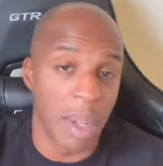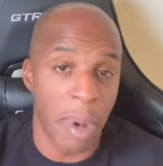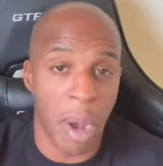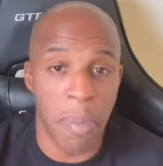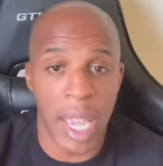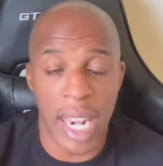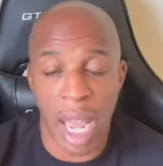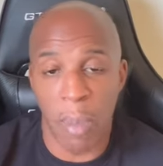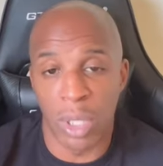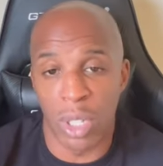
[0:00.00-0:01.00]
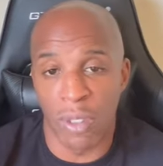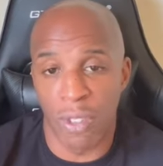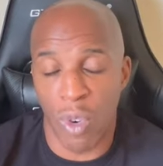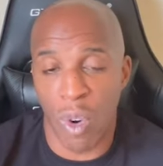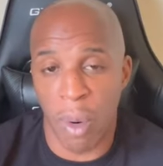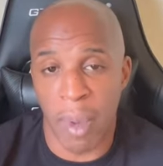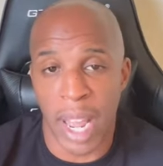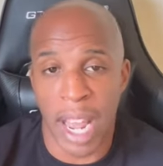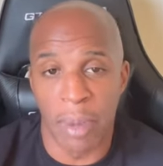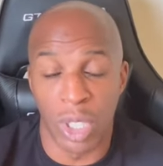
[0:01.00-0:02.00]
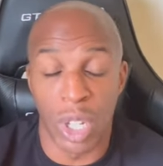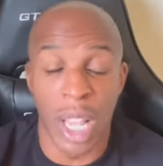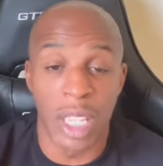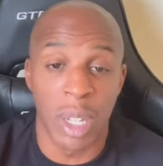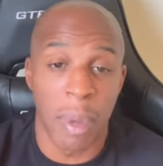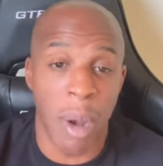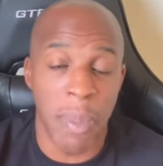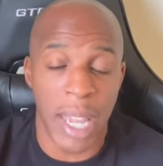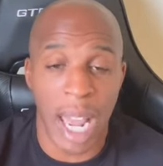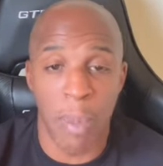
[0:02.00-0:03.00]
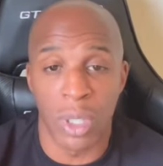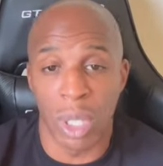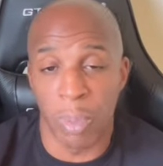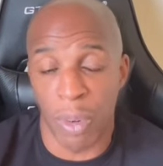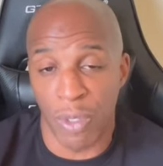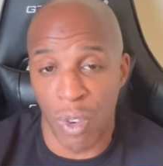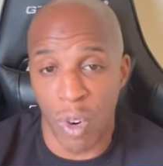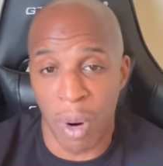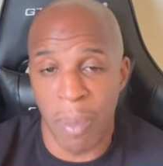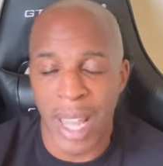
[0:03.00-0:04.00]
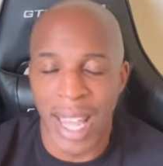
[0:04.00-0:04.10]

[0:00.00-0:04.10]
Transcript: about being able to form it's about being able to perform